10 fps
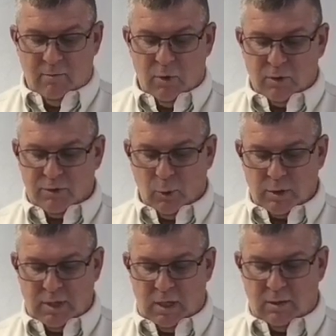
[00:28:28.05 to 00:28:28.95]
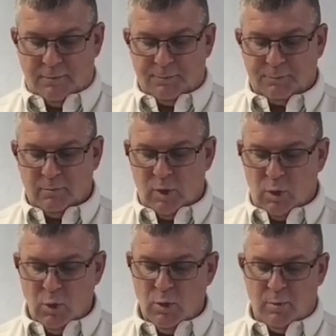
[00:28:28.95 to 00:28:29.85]
Verse 14, but
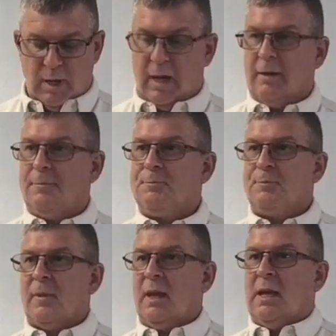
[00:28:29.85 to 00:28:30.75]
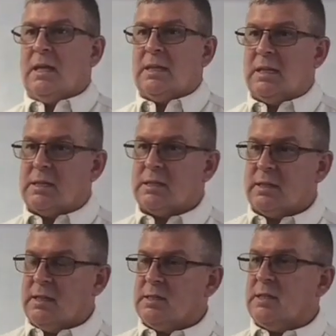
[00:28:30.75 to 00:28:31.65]
who am I?
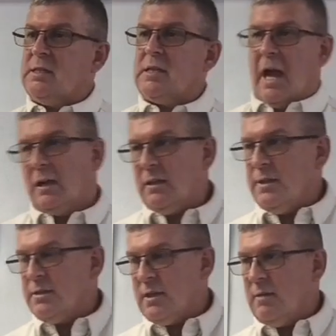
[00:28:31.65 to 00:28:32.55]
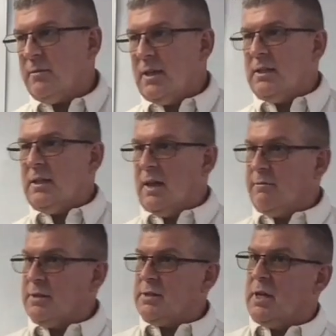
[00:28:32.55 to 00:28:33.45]
This is exactly the same thing that
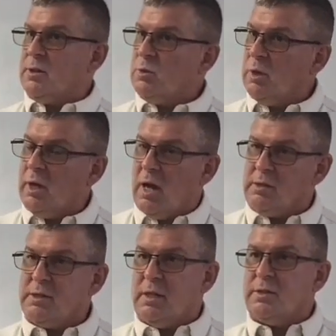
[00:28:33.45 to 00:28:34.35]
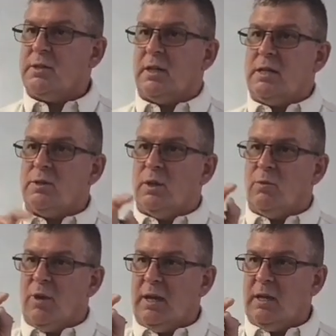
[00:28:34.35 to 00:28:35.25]
David says when God says that he's going
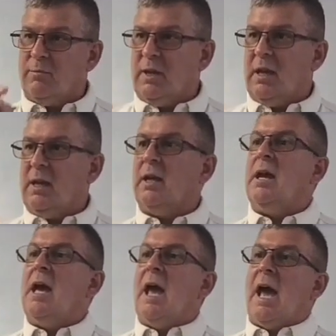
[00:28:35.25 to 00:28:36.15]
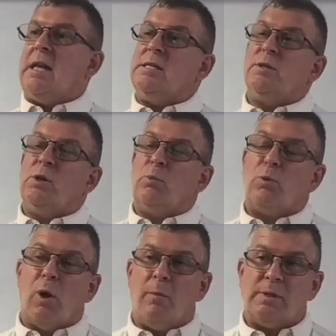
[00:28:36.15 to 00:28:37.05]
to make him king and he's going to
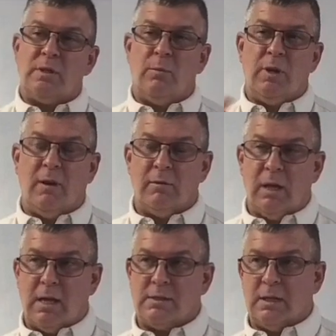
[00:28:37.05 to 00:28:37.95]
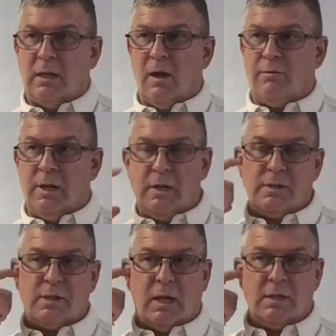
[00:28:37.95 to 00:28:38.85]
promise him an everlasting covenant in
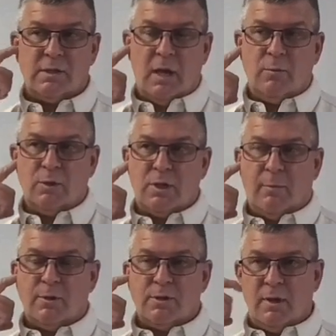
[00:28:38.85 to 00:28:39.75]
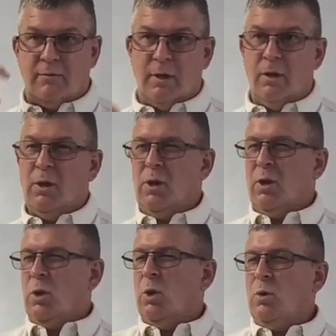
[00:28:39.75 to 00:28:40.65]
2 Samuel chapter 7.
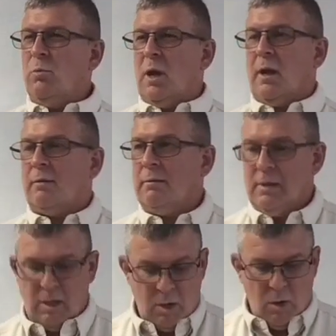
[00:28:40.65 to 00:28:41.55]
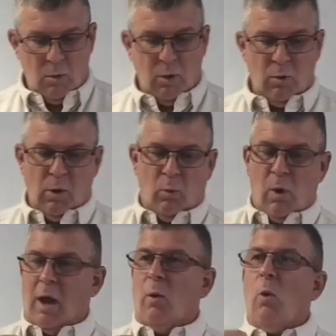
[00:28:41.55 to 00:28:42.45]
Who am I?
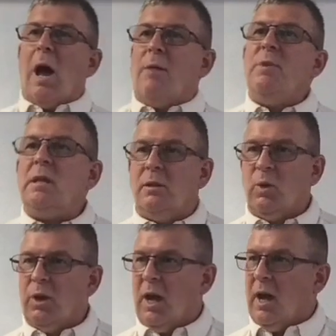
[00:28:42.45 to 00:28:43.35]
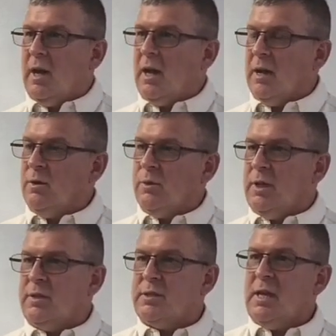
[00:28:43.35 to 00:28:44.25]
Why me, Lord?
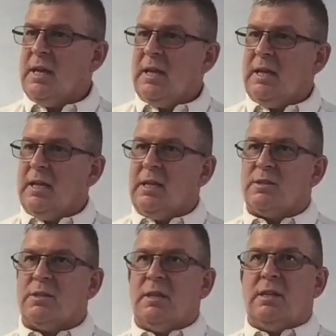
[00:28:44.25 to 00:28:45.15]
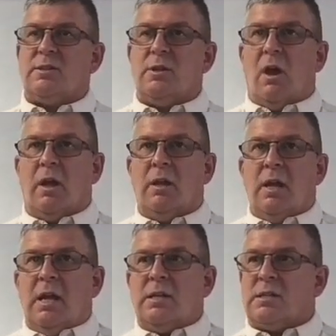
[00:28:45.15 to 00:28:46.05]
It's
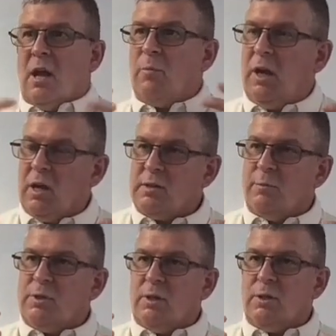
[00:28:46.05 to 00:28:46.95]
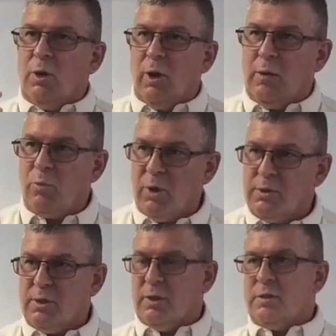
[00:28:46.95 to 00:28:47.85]
not because I'm such a great
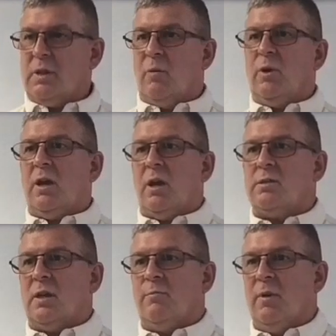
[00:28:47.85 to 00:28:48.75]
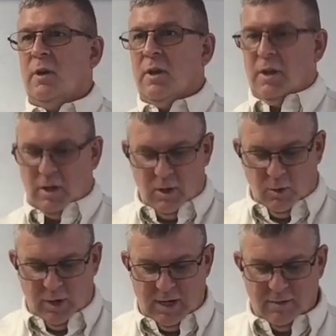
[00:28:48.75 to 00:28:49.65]
person. It's not because I'm, you
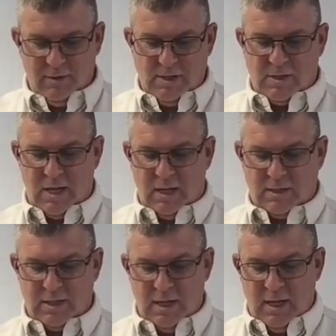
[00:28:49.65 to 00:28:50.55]
know, any of these things.